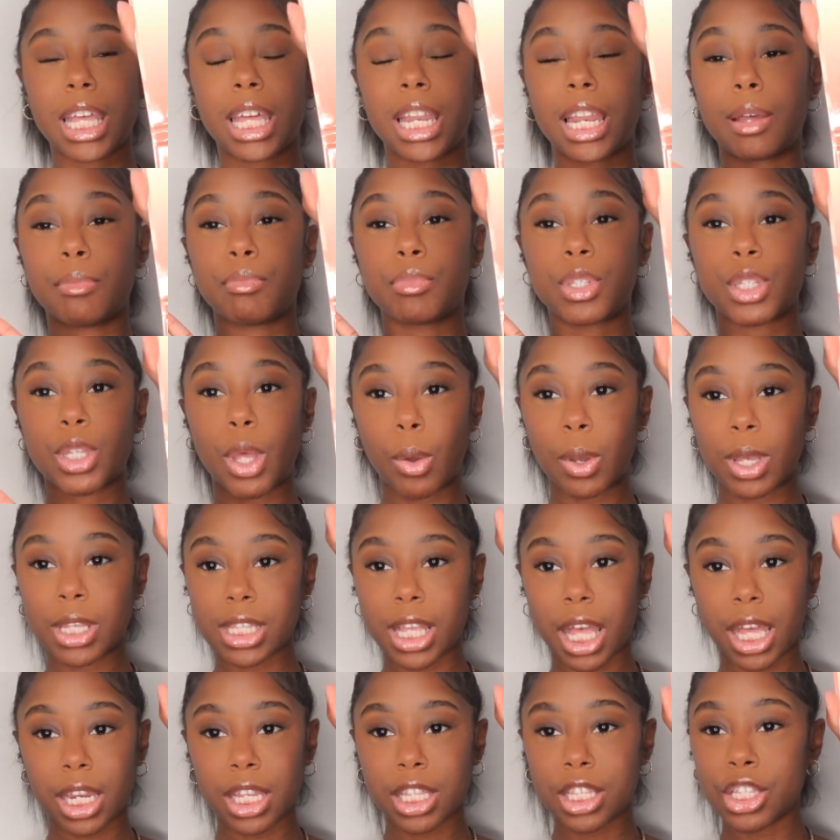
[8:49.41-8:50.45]
and I'm so
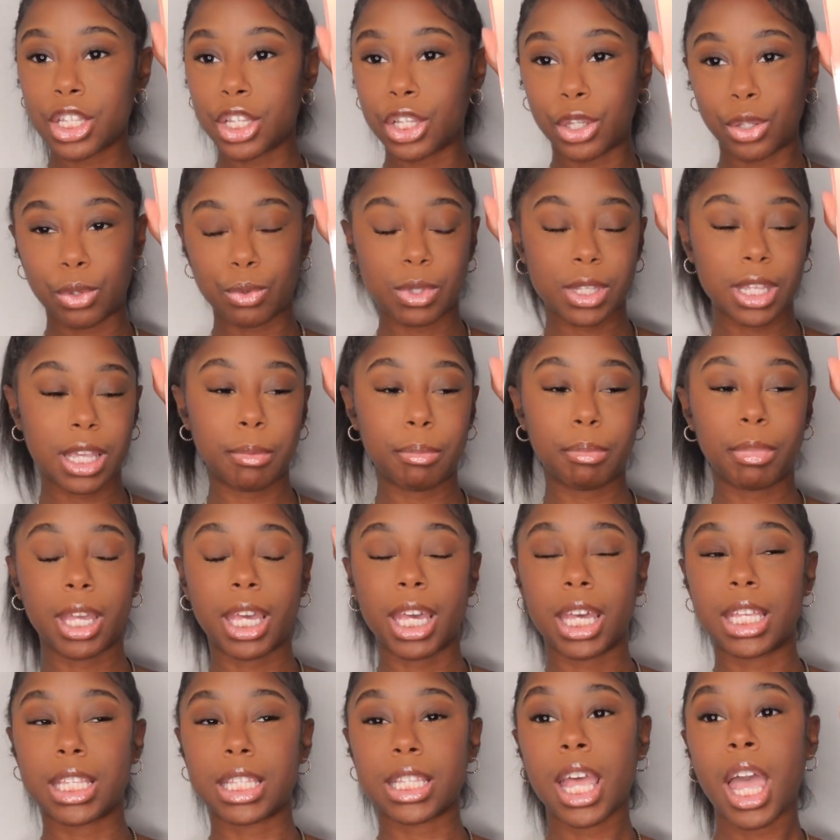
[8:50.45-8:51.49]
excited to use it
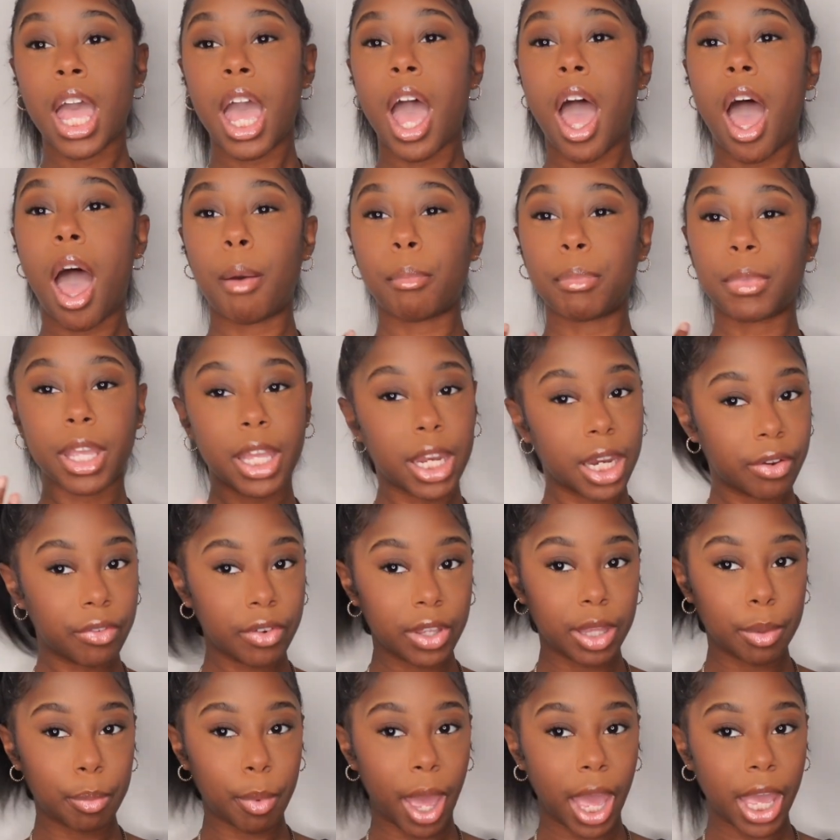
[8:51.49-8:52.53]
because I'm getting
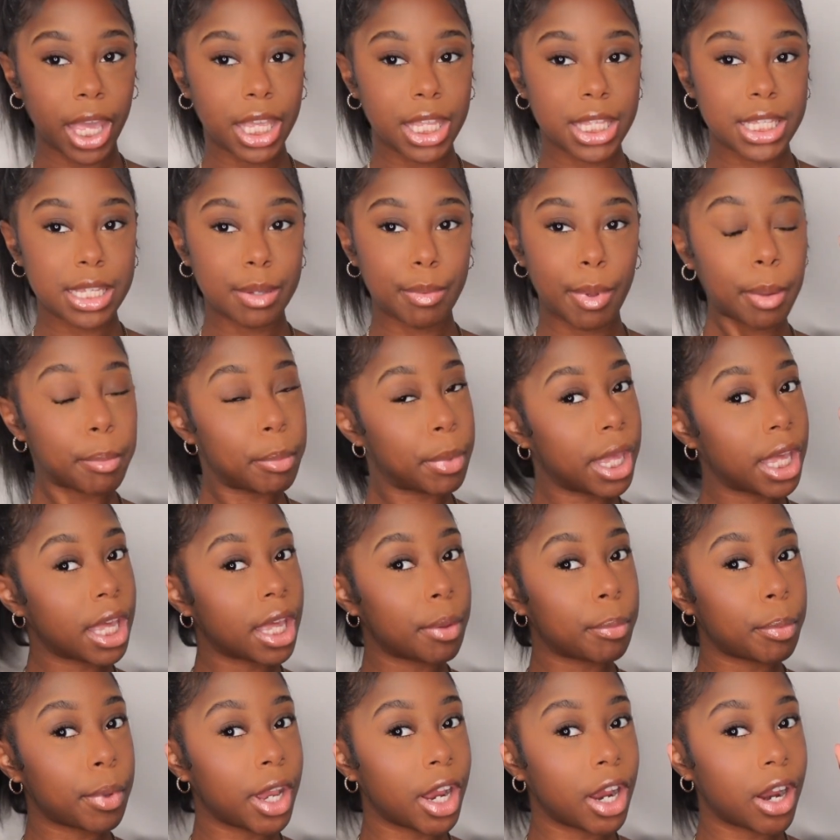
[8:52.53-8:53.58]
really back into my
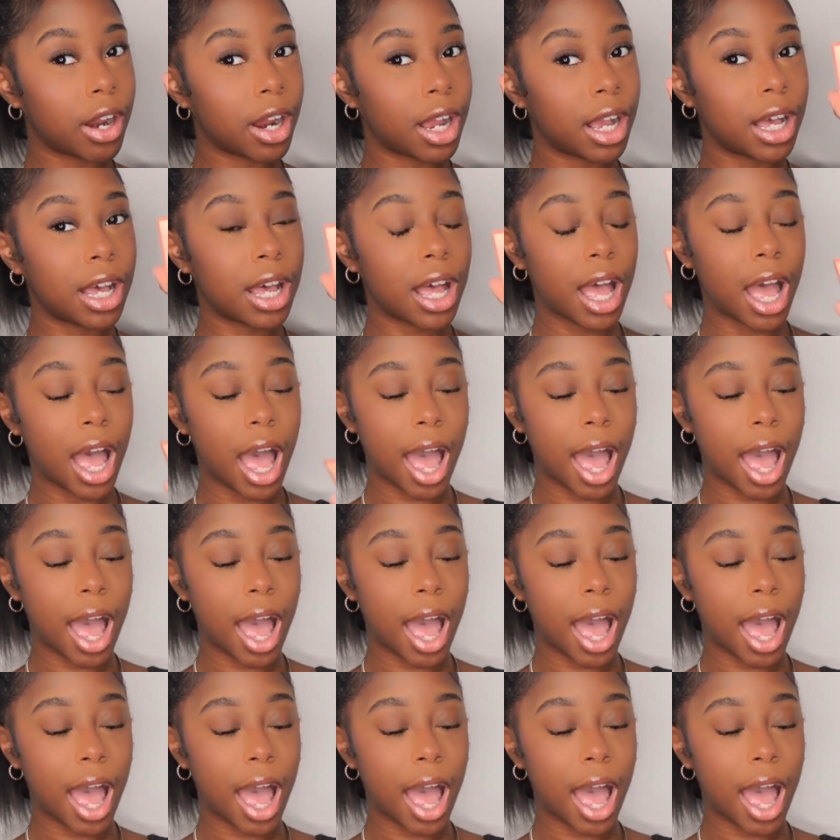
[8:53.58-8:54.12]
makeup era.